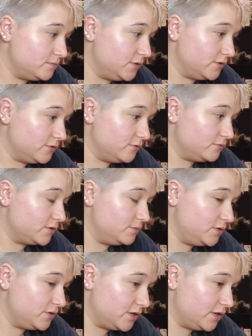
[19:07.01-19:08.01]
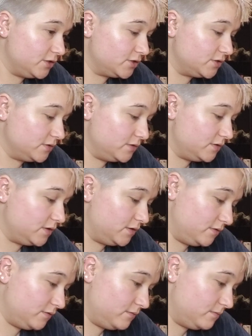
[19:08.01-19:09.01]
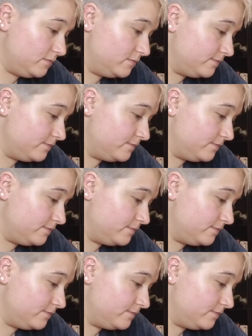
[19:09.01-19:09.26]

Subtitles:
you know, communication and,